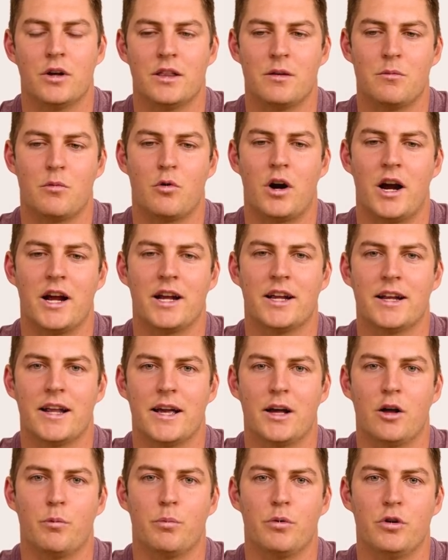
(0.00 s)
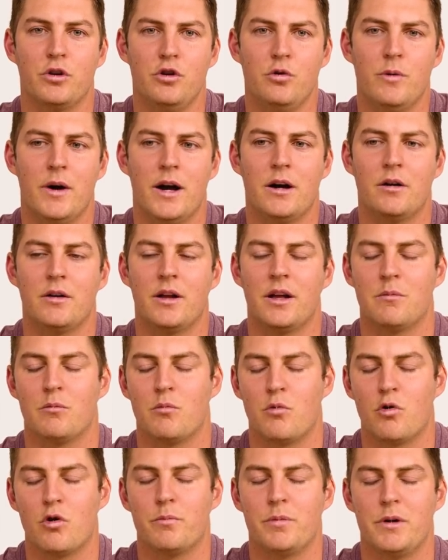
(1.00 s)
and the more I can help you out and
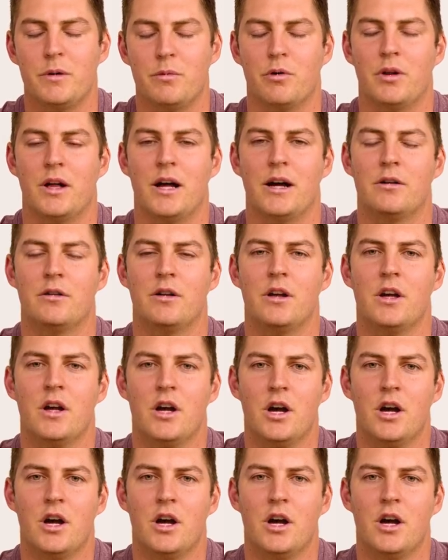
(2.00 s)
more people out